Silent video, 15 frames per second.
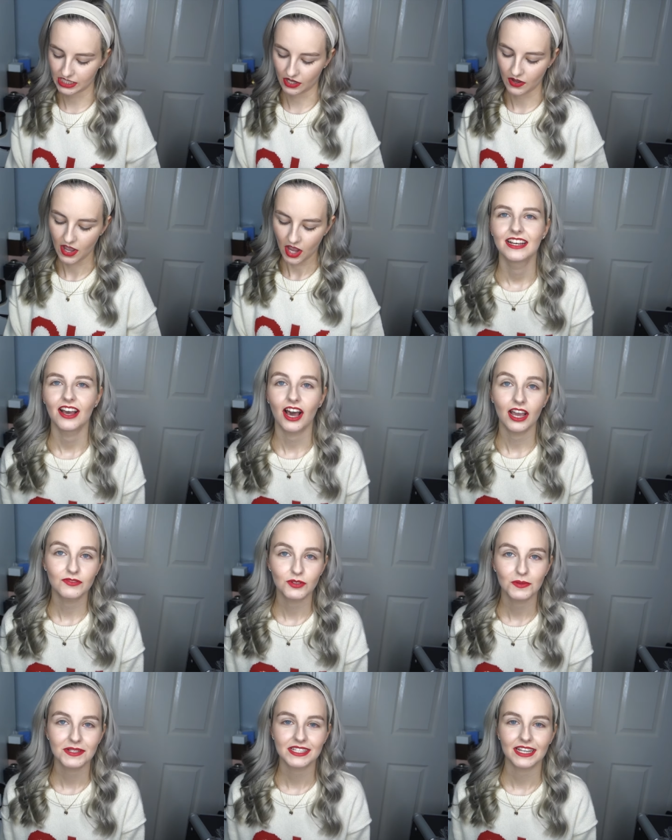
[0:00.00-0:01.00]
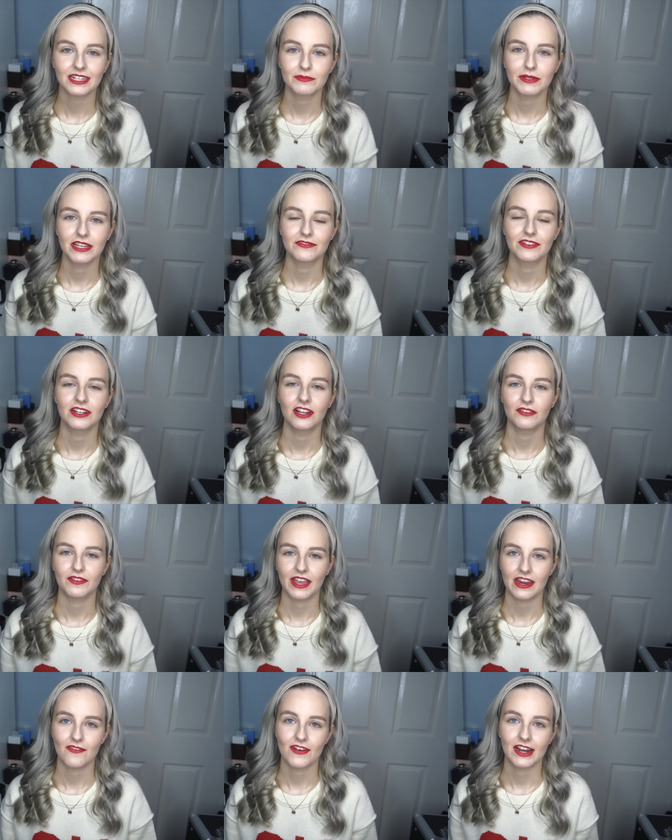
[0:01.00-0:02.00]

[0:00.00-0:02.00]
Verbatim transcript: So I've always had a bit of a love-hate